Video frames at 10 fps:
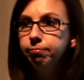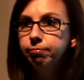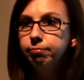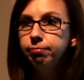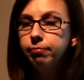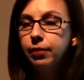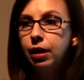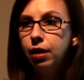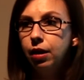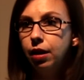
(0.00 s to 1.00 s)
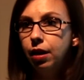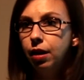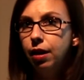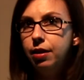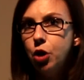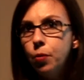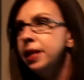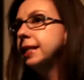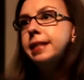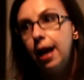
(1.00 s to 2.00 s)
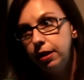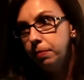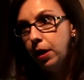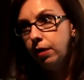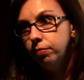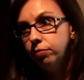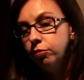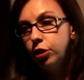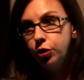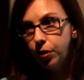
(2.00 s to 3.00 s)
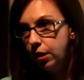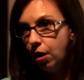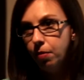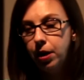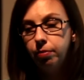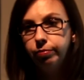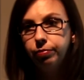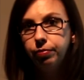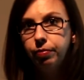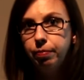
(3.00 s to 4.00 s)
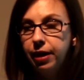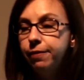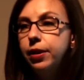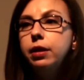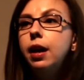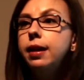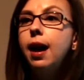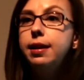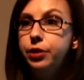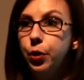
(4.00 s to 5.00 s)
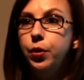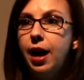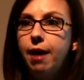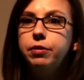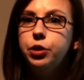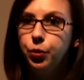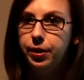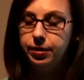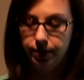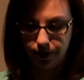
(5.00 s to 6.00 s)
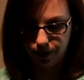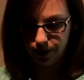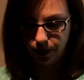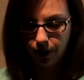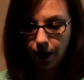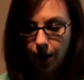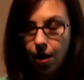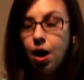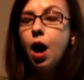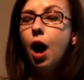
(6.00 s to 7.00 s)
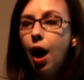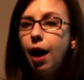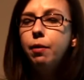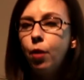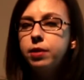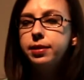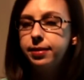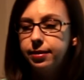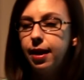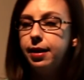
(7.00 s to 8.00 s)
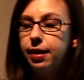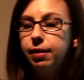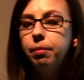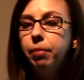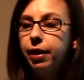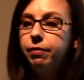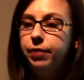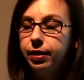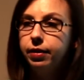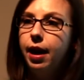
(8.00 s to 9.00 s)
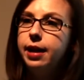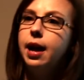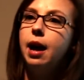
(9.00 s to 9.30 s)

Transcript: "Nobody is telling me to join the army, but I feel like I don't have a choice. I want to study, but I feel like I'm being pulled."